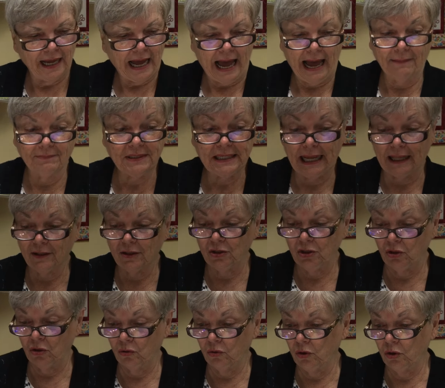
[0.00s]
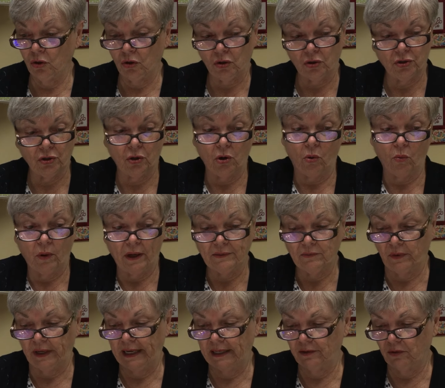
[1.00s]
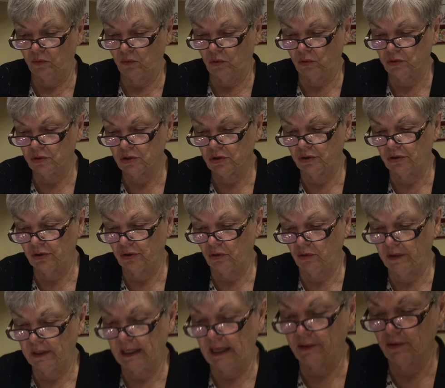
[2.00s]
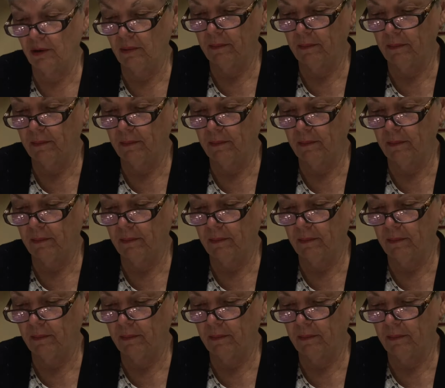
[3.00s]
I'm telling you, you're going to go one way and the ruler's going to go the other.